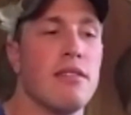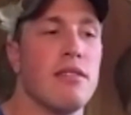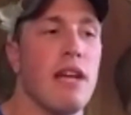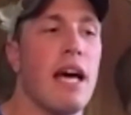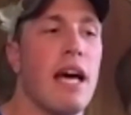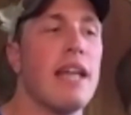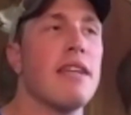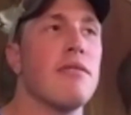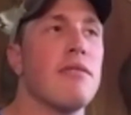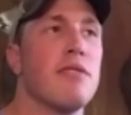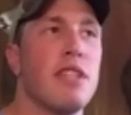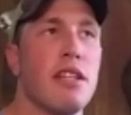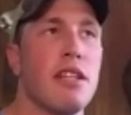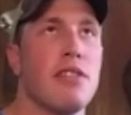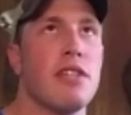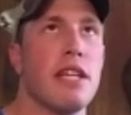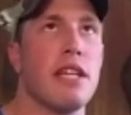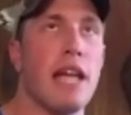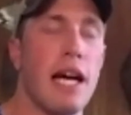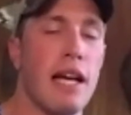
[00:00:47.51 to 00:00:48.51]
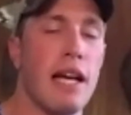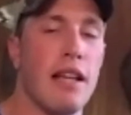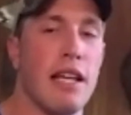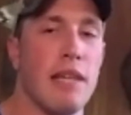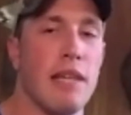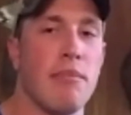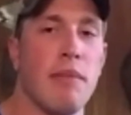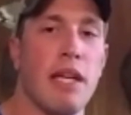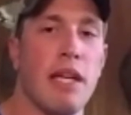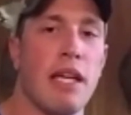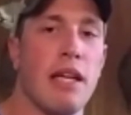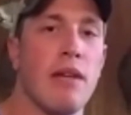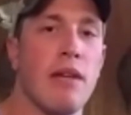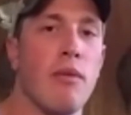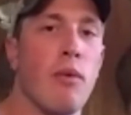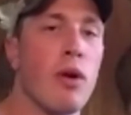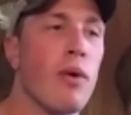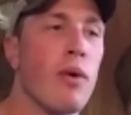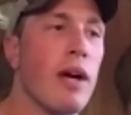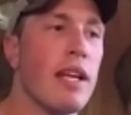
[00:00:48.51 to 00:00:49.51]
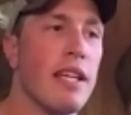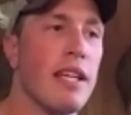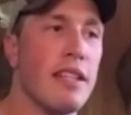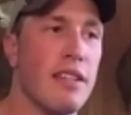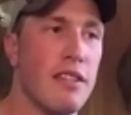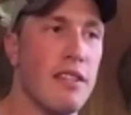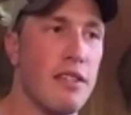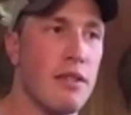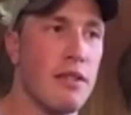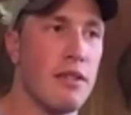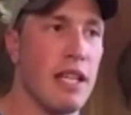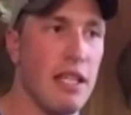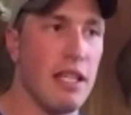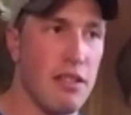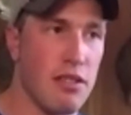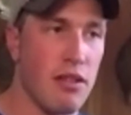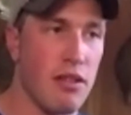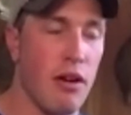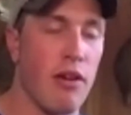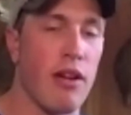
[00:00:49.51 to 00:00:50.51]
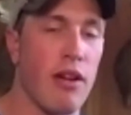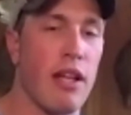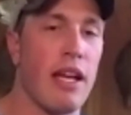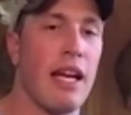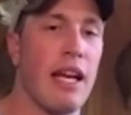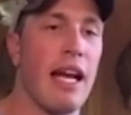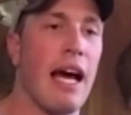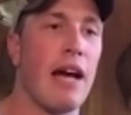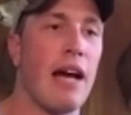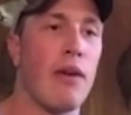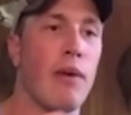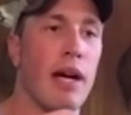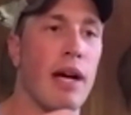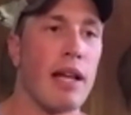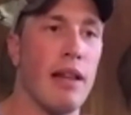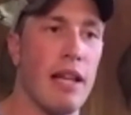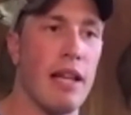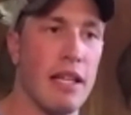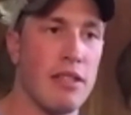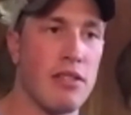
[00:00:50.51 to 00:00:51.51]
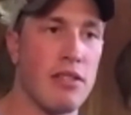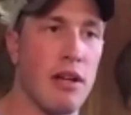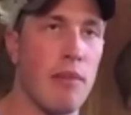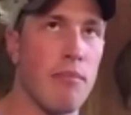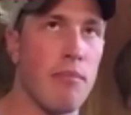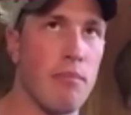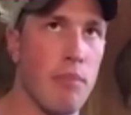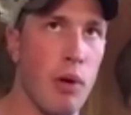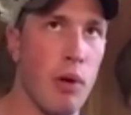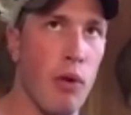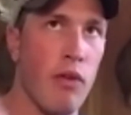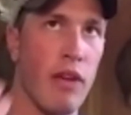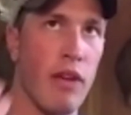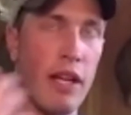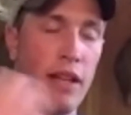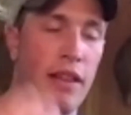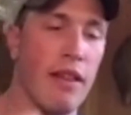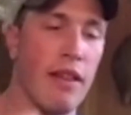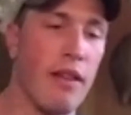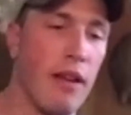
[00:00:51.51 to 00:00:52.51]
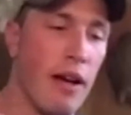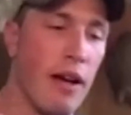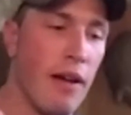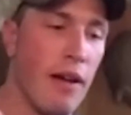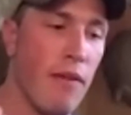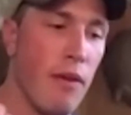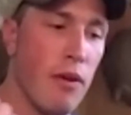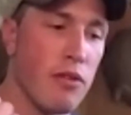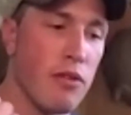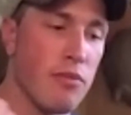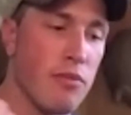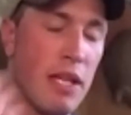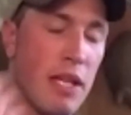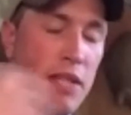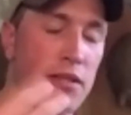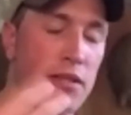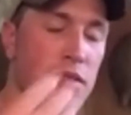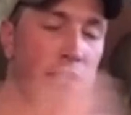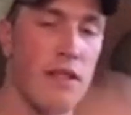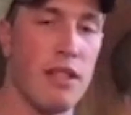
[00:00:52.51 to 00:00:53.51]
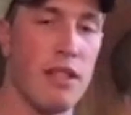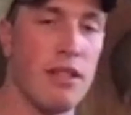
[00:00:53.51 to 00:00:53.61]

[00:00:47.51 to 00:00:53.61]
How do you teach a guy like me? What do I need to do to get started? And how do I start building those mental,